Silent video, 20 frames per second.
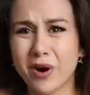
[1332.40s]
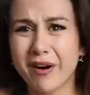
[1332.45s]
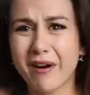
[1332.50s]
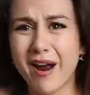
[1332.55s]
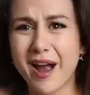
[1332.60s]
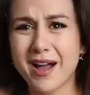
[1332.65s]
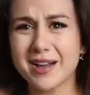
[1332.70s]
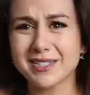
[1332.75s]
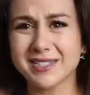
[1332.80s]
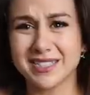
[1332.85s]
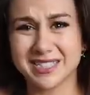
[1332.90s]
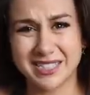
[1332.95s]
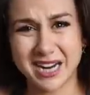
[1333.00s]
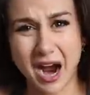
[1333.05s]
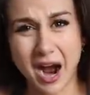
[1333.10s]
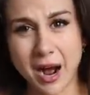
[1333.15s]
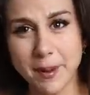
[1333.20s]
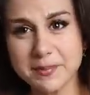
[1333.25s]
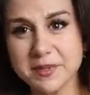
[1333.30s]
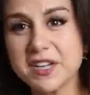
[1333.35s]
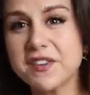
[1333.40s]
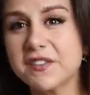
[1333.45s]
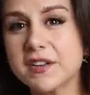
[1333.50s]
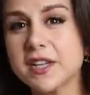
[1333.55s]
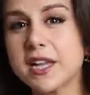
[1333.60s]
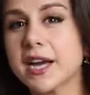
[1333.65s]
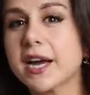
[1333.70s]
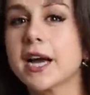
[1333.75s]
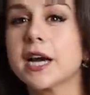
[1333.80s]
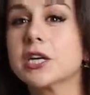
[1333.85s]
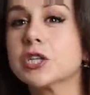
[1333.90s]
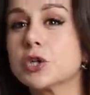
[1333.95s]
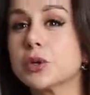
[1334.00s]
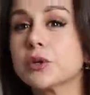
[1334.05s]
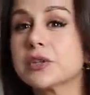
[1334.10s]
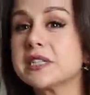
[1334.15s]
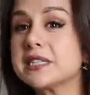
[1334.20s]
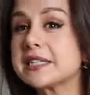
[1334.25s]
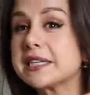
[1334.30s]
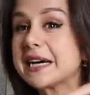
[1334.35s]
whereas the tops I feel like I could
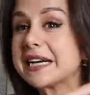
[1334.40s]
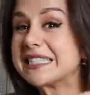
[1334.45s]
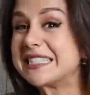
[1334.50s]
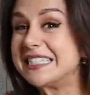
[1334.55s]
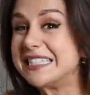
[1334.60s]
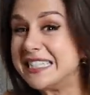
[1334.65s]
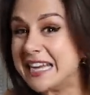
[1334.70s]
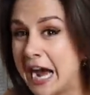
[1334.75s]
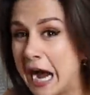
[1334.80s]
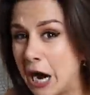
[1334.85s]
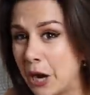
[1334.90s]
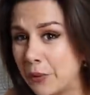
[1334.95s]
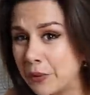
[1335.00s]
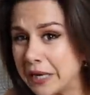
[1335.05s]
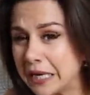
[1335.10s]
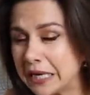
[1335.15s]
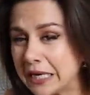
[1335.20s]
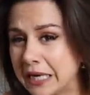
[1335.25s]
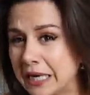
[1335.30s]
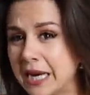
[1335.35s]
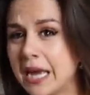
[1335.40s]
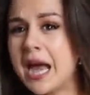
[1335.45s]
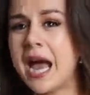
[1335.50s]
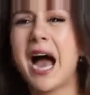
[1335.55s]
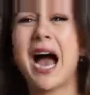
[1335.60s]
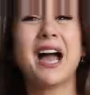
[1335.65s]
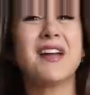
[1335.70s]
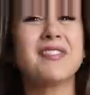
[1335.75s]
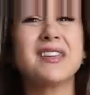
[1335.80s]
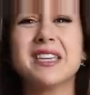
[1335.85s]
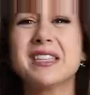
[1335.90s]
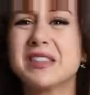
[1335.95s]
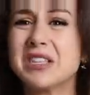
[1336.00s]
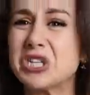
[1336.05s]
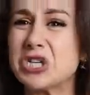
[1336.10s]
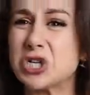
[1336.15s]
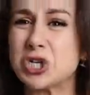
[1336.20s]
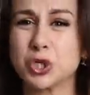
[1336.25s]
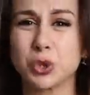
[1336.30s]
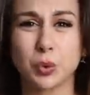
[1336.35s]
totally size down in, I think
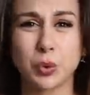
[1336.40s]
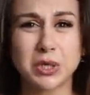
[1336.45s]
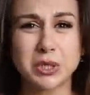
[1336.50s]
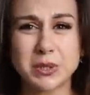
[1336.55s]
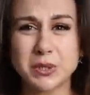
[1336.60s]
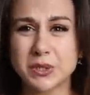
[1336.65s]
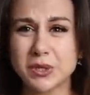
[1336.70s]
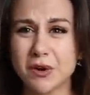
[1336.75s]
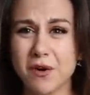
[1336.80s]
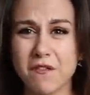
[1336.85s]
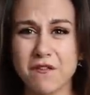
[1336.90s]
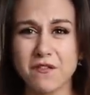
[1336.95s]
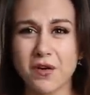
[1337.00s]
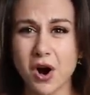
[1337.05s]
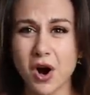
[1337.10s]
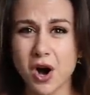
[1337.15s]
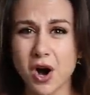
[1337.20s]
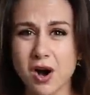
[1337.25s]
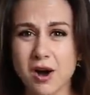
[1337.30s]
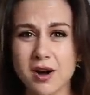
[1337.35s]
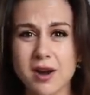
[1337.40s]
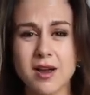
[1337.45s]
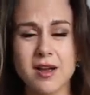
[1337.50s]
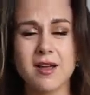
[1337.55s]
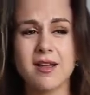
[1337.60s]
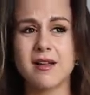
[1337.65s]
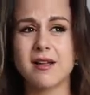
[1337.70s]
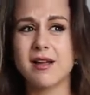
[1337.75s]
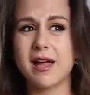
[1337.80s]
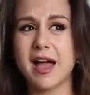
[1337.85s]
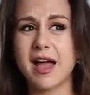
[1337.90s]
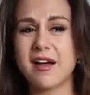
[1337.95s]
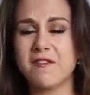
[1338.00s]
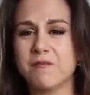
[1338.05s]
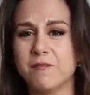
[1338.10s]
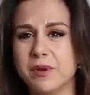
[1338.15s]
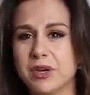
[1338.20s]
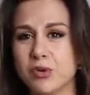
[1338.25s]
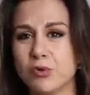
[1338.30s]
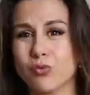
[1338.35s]
the shorts so far
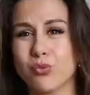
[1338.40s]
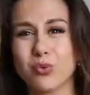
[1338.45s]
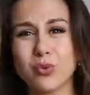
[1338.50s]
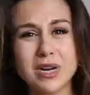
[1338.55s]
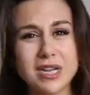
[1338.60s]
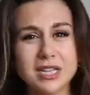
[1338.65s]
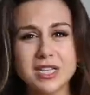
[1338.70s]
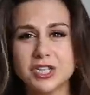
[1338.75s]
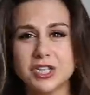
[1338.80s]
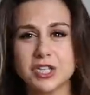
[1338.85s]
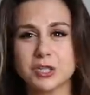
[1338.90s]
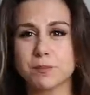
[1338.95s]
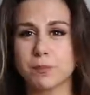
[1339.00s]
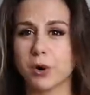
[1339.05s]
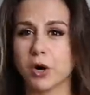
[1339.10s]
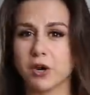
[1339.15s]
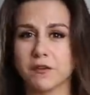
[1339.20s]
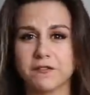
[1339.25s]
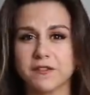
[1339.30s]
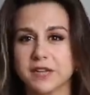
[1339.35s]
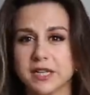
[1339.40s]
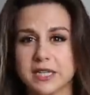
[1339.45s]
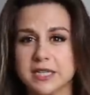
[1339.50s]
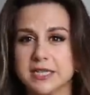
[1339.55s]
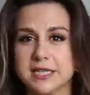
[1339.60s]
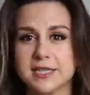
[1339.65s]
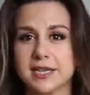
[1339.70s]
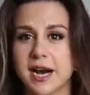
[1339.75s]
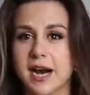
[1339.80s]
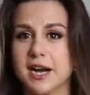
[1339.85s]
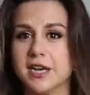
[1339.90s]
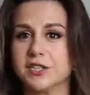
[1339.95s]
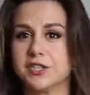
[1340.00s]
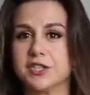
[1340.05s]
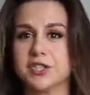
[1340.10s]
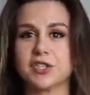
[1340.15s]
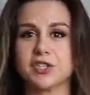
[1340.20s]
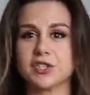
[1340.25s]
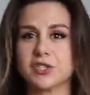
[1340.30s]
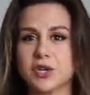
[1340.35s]
have been really just perfectly
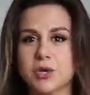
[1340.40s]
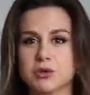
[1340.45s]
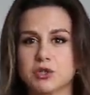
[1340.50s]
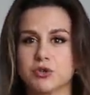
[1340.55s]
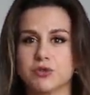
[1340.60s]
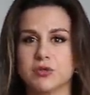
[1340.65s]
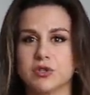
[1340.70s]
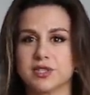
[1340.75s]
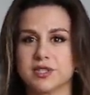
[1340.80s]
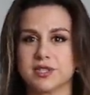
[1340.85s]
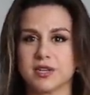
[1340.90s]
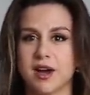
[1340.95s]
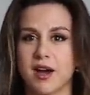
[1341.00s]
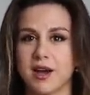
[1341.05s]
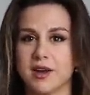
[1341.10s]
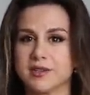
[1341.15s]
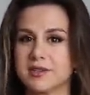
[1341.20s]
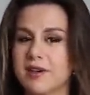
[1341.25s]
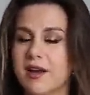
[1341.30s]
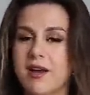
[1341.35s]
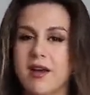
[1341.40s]
sized, so true to size.